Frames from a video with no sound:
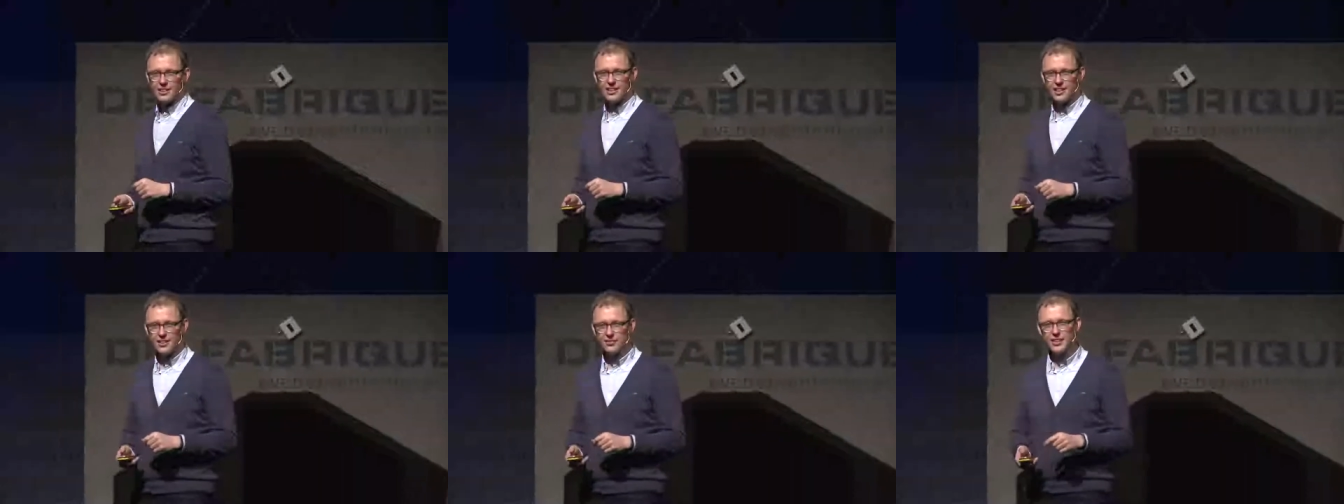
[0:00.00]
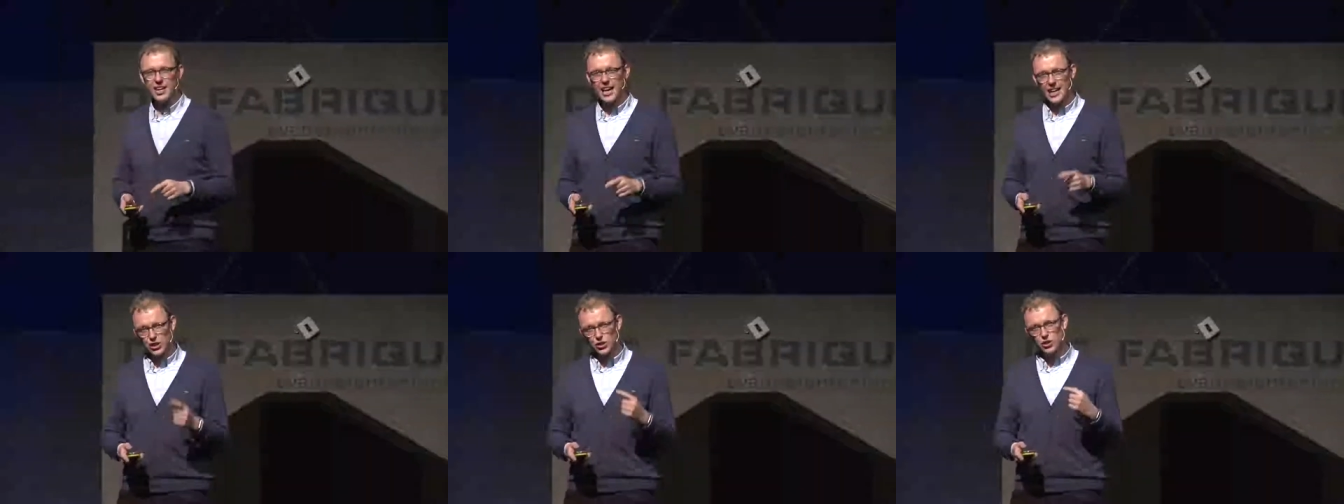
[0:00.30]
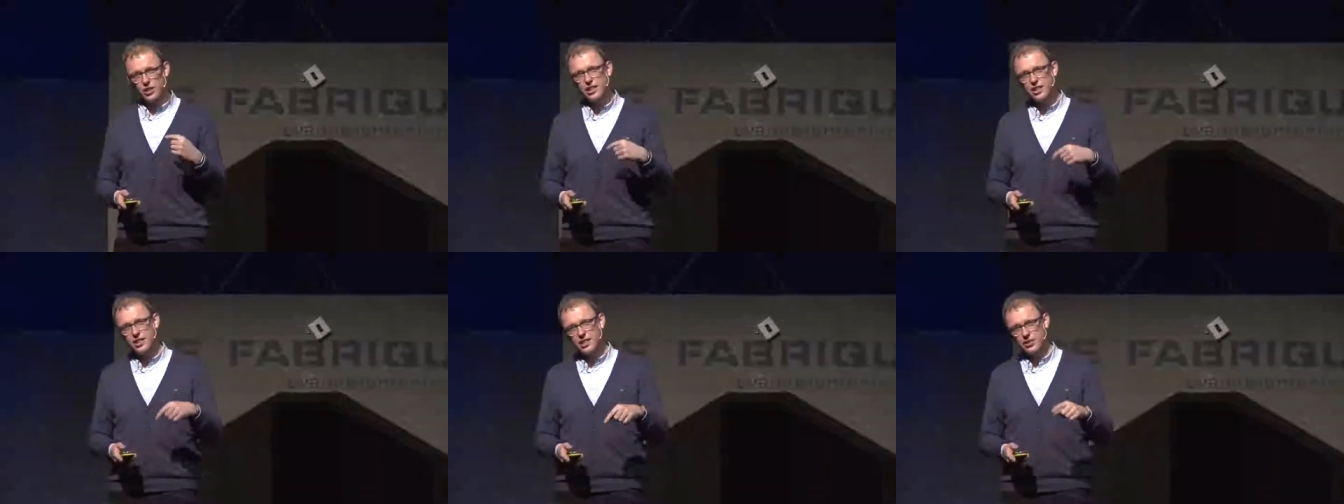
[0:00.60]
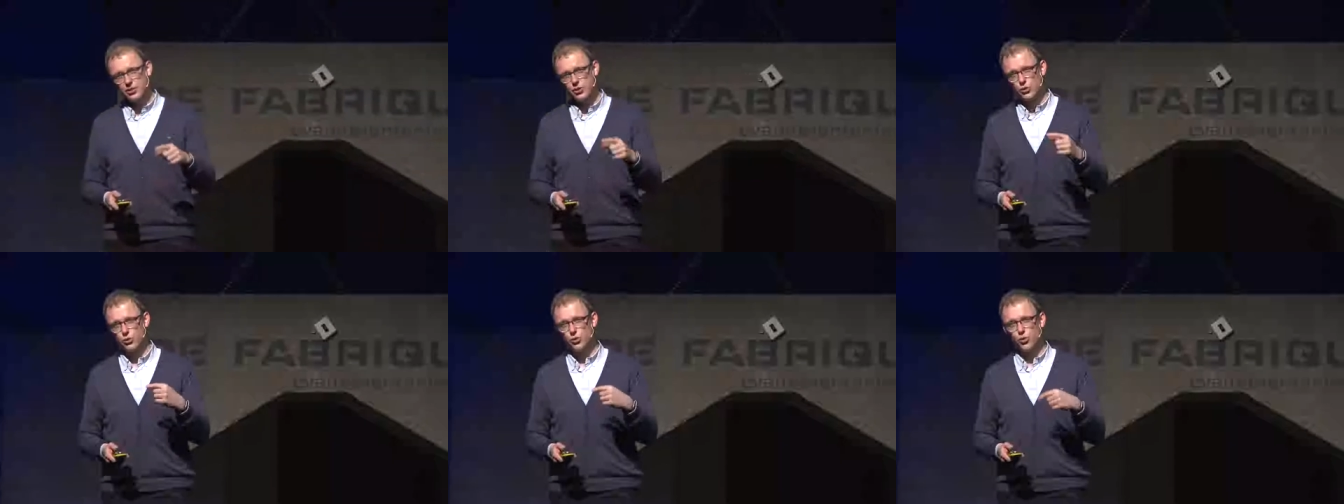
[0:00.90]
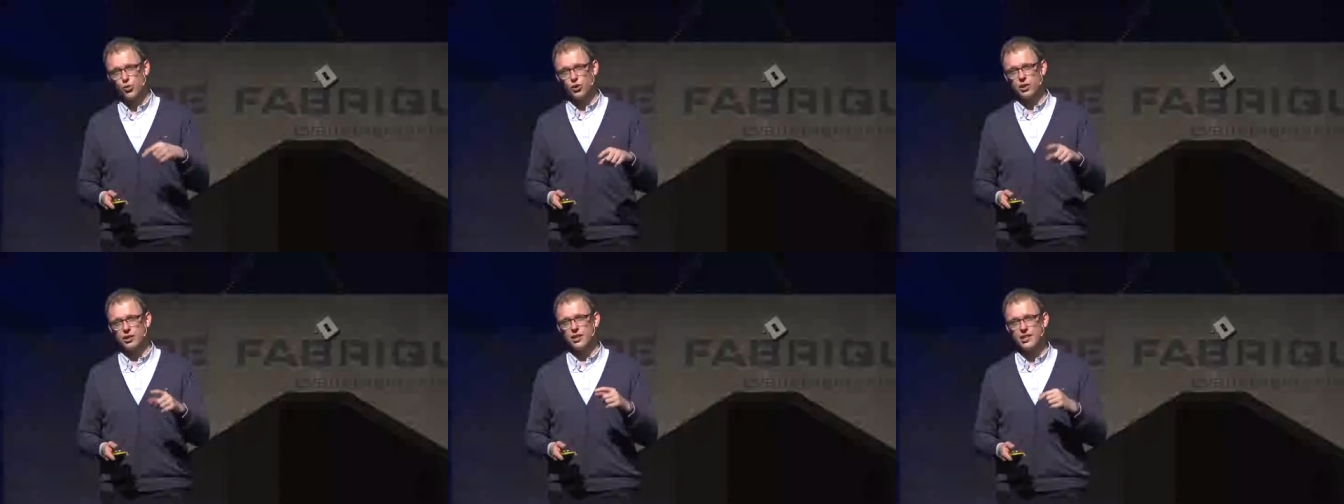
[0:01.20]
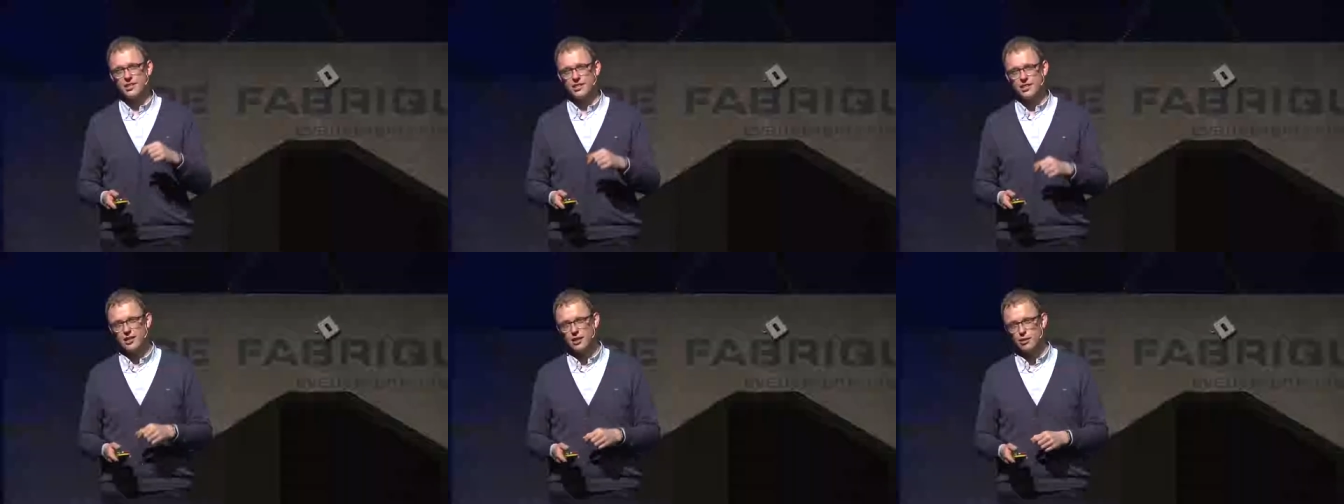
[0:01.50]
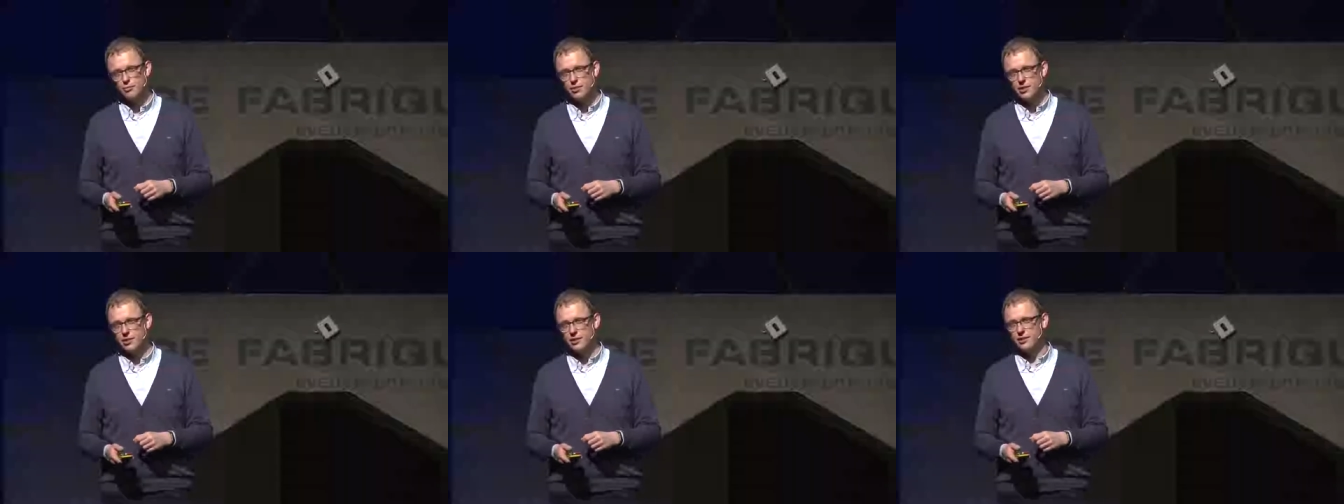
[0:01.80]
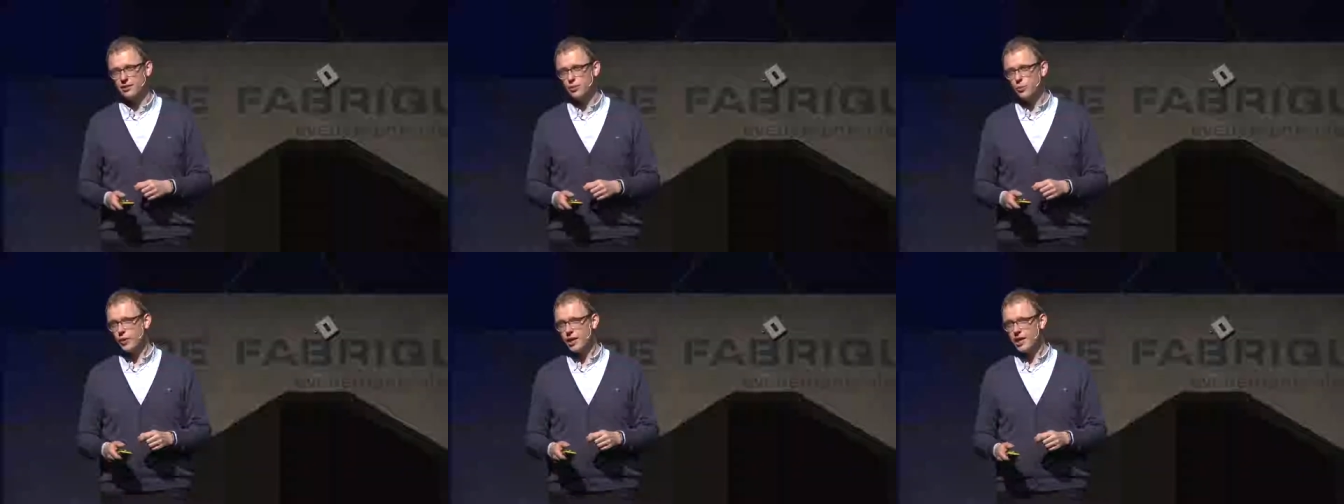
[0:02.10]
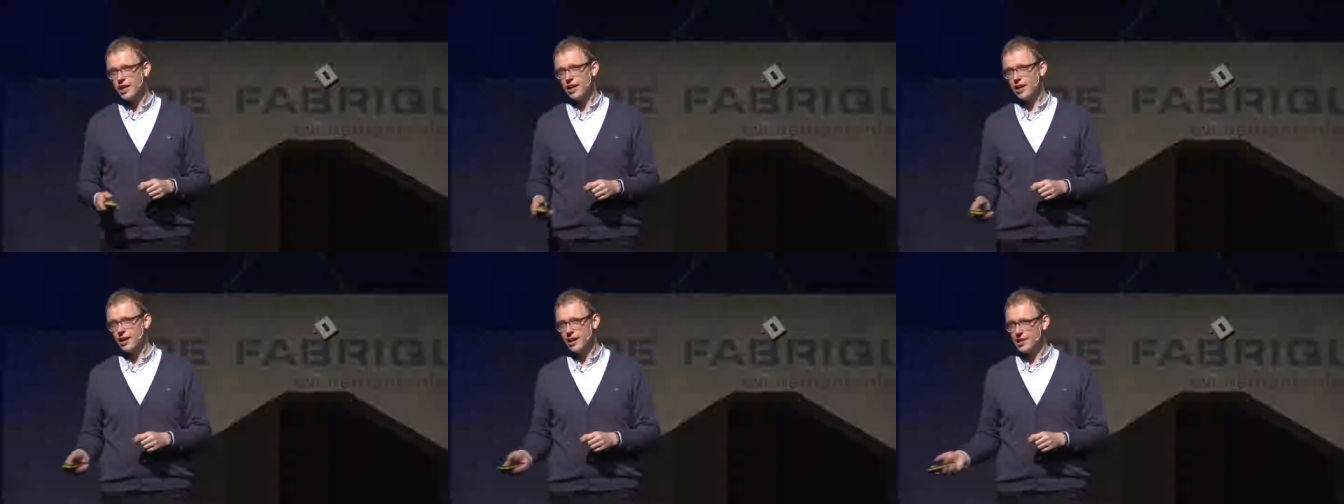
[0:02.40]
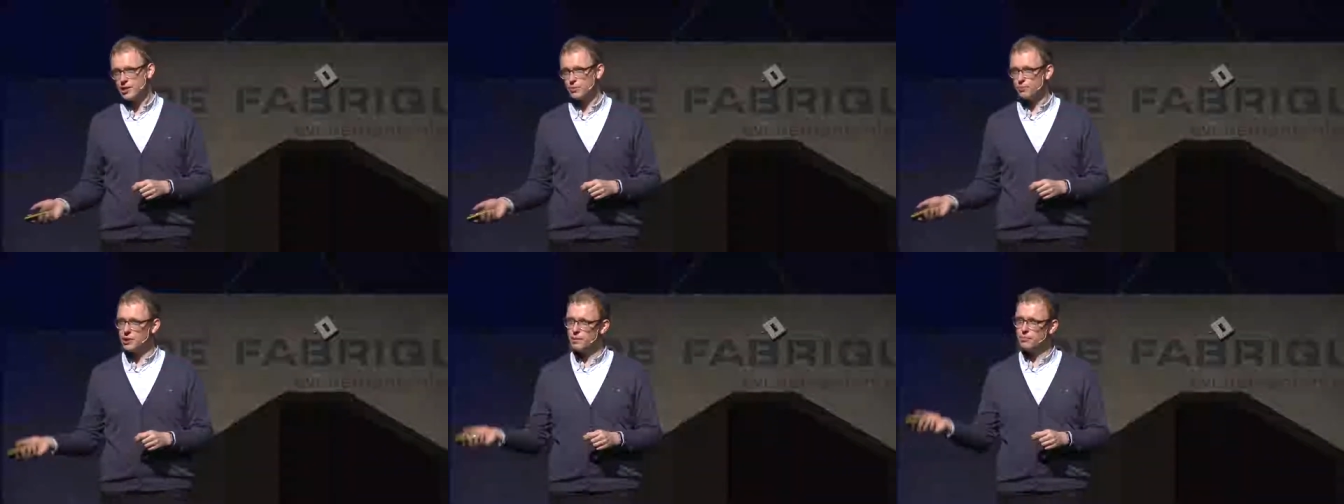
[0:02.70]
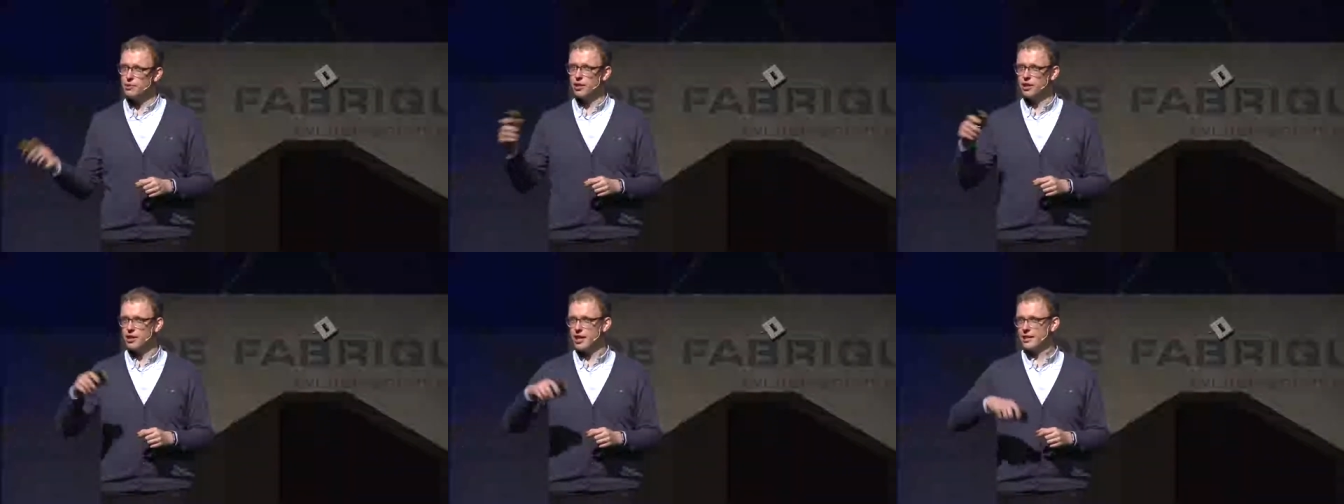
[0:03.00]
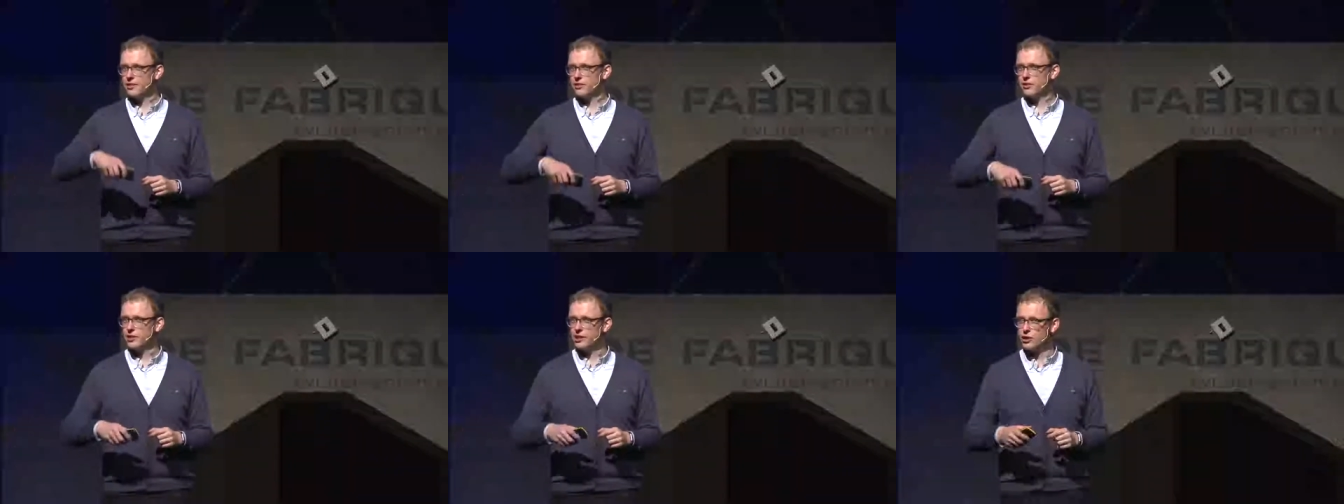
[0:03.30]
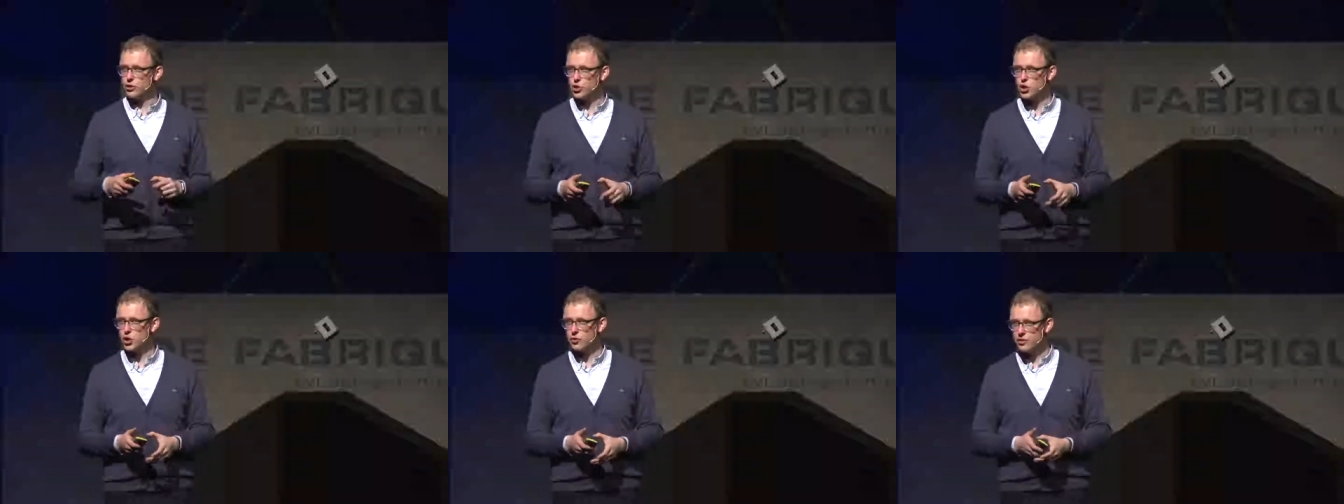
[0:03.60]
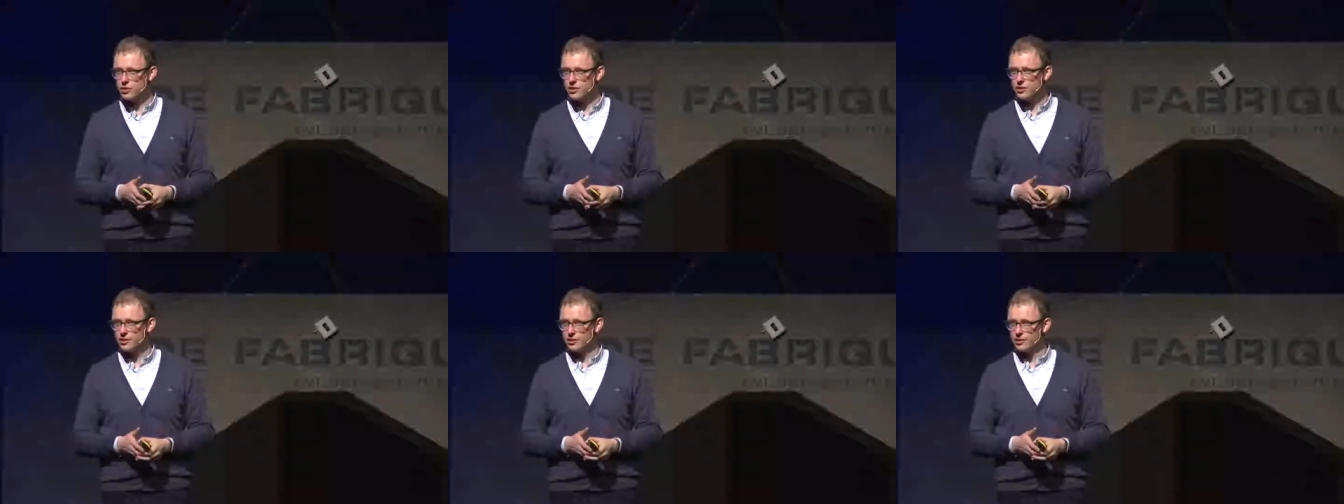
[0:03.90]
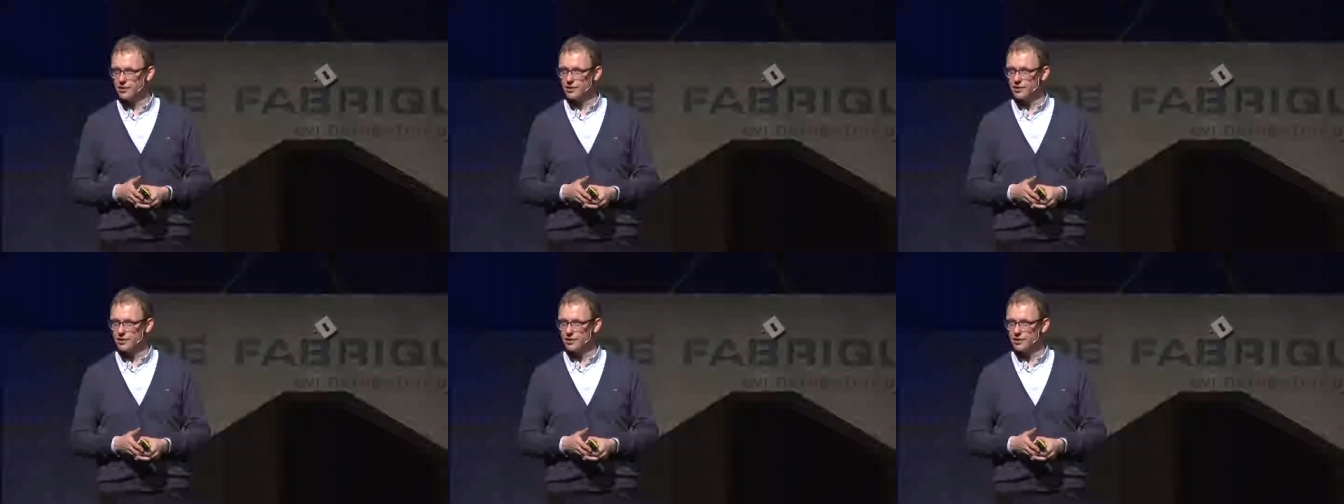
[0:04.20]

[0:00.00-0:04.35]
that we actually needed to organize a little bit the way as people are entering the service.